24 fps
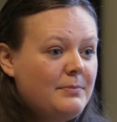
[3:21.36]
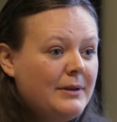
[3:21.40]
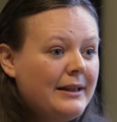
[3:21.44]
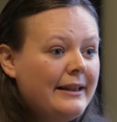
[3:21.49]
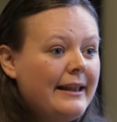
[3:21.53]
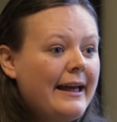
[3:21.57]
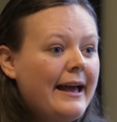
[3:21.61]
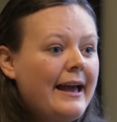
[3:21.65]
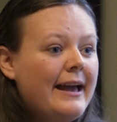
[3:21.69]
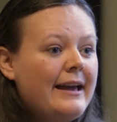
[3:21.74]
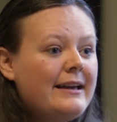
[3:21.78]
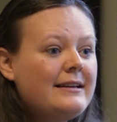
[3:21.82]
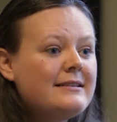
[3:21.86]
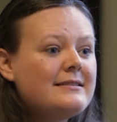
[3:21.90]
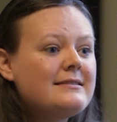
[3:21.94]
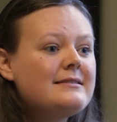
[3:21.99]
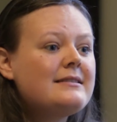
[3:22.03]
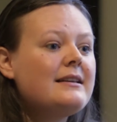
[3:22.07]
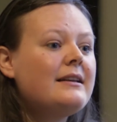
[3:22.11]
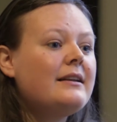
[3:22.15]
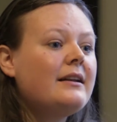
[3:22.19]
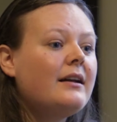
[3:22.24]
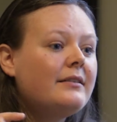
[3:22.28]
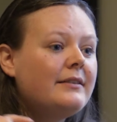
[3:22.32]

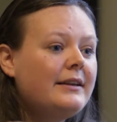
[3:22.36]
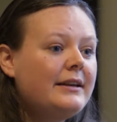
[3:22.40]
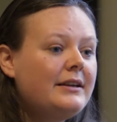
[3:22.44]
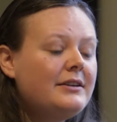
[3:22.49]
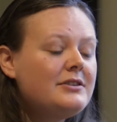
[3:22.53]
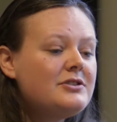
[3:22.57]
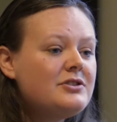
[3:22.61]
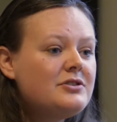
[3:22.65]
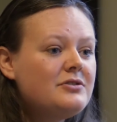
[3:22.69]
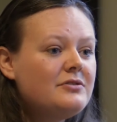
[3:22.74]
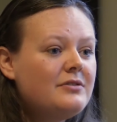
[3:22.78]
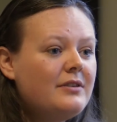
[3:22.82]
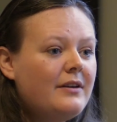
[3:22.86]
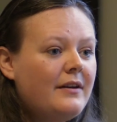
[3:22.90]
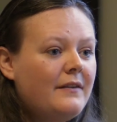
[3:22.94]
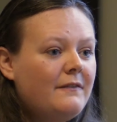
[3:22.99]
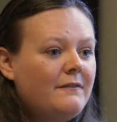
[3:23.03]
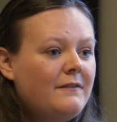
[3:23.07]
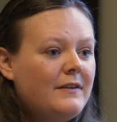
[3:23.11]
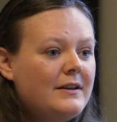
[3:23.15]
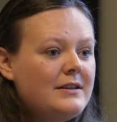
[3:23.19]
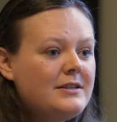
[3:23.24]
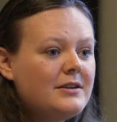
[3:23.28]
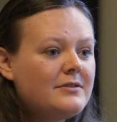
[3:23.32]
plays. And I'll link to the
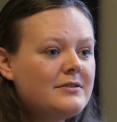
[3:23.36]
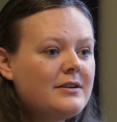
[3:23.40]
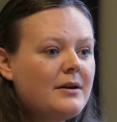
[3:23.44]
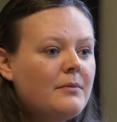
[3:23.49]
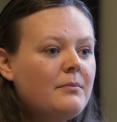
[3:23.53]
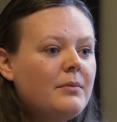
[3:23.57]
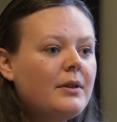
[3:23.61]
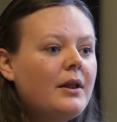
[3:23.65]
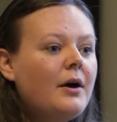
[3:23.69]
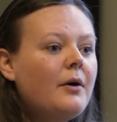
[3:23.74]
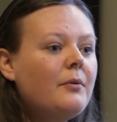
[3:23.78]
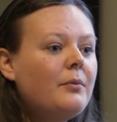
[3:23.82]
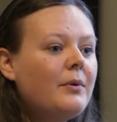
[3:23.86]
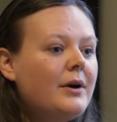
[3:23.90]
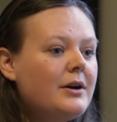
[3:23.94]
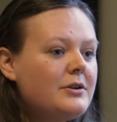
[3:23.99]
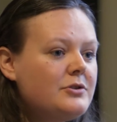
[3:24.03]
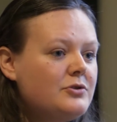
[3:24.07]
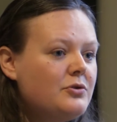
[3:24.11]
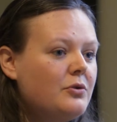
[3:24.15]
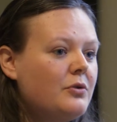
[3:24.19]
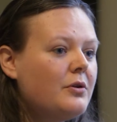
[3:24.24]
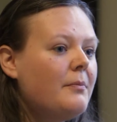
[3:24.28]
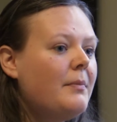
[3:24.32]
video down below where I
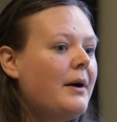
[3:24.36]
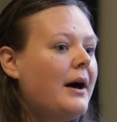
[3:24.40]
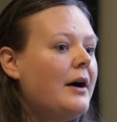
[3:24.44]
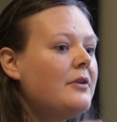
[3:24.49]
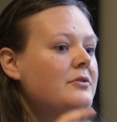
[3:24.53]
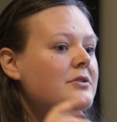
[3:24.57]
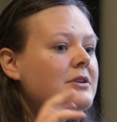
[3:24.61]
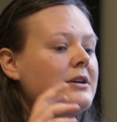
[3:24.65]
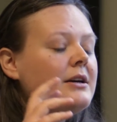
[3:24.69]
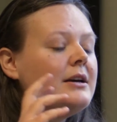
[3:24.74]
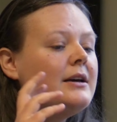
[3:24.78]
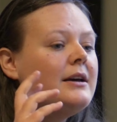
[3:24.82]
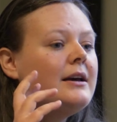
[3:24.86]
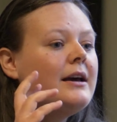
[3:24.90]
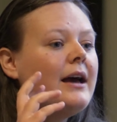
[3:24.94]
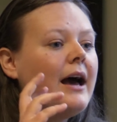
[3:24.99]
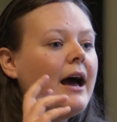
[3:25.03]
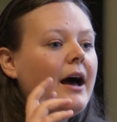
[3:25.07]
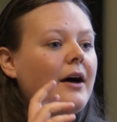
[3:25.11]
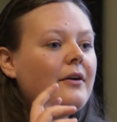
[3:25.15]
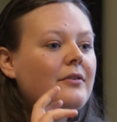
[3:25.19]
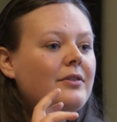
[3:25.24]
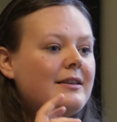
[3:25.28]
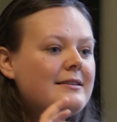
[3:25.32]
talk about
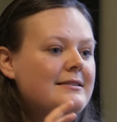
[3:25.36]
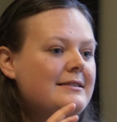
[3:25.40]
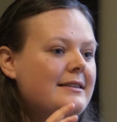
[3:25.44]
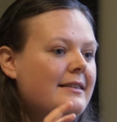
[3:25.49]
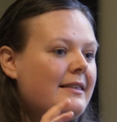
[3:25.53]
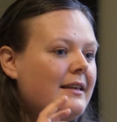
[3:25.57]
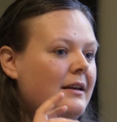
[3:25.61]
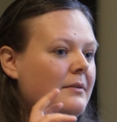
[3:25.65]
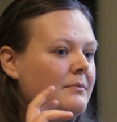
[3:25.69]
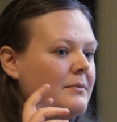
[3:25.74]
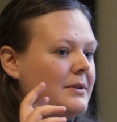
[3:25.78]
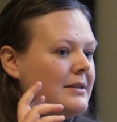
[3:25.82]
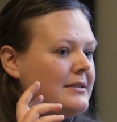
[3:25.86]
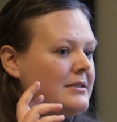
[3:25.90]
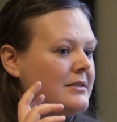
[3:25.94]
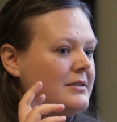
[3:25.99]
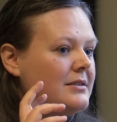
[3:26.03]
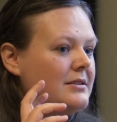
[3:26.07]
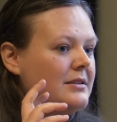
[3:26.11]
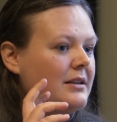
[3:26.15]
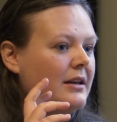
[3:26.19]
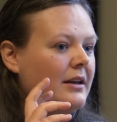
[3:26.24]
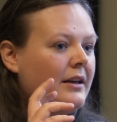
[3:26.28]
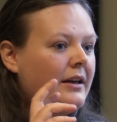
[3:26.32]
how this theme
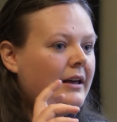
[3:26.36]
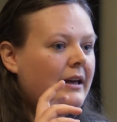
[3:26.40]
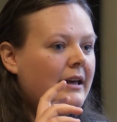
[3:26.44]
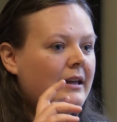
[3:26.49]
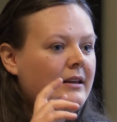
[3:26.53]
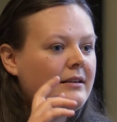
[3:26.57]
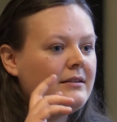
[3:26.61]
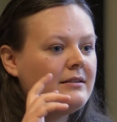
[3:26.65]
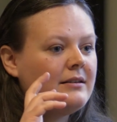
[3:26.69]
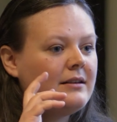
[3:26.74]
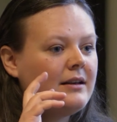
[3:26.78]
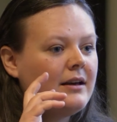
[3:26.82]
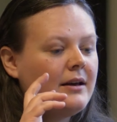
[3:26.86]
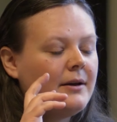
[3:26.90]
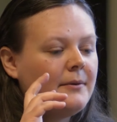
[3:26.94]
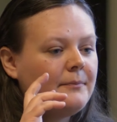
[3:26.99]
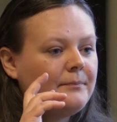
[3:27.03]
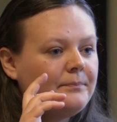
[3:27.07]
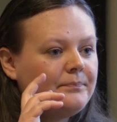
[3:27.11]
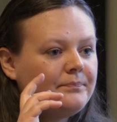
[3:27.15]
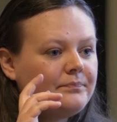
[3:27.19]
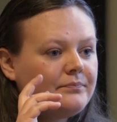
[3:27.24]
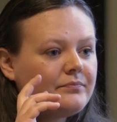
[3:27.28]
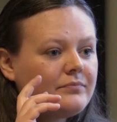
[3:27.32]
is
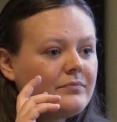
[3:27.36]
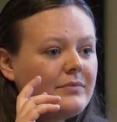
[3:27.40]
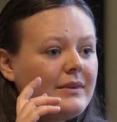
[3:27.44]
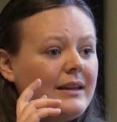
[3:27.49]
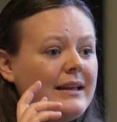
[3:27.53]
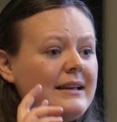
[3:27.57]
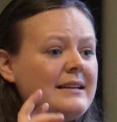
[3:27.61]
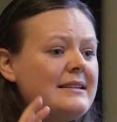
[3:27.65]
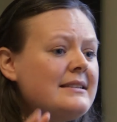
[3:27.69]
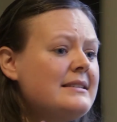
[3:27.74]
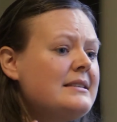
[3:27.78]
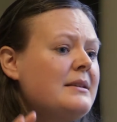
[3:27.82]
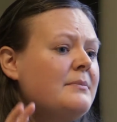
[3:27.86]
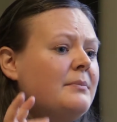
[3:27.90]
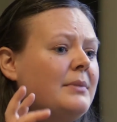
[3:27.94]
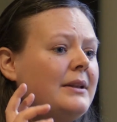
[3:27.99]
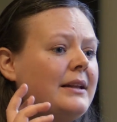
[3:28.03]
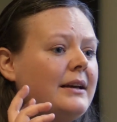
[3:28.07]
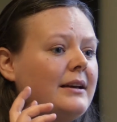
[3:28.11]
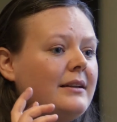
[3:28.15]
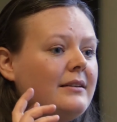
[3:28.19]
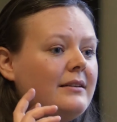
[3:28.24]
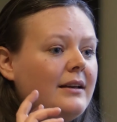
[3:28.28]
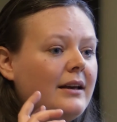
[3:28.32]
in
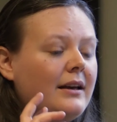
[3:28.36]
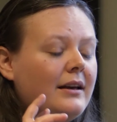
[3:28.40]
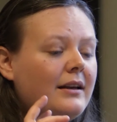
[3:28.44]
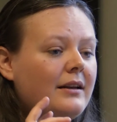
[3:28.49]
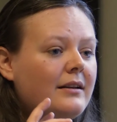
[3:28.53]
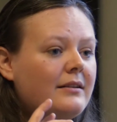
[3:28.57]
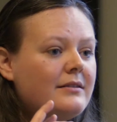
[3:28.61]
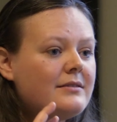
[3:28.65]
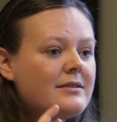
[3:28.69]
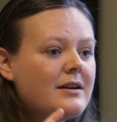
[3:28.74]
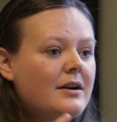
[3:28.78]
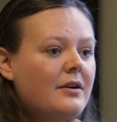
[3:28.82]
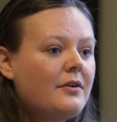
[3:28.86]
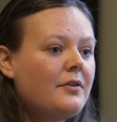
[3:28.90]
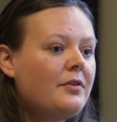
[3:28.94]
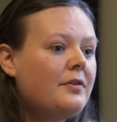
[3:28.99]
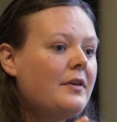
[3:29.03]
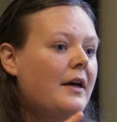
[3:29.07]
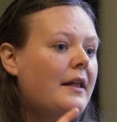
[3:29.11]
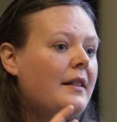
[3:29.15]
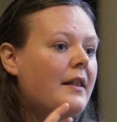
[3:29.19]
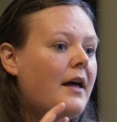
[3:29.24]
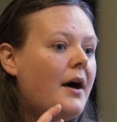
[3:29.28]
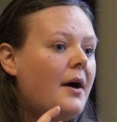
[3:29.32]
Cymbeline and
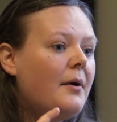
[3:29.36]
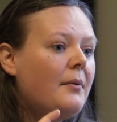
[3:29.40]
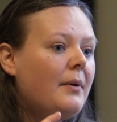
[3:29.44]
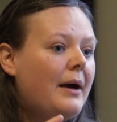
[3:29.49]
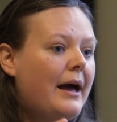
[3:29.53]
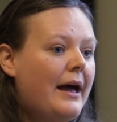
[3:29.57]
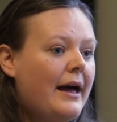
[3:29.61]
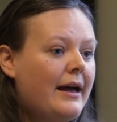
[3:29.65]
Othello